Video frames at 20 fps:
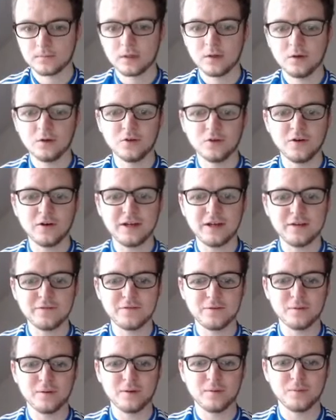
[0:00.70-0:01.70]
Right
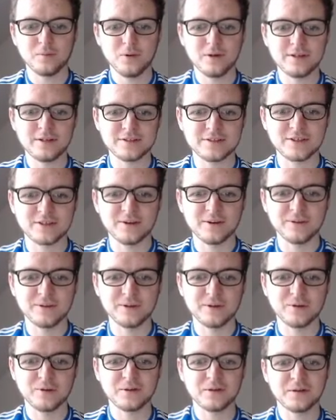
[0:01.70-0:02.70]
everyone, what is going on?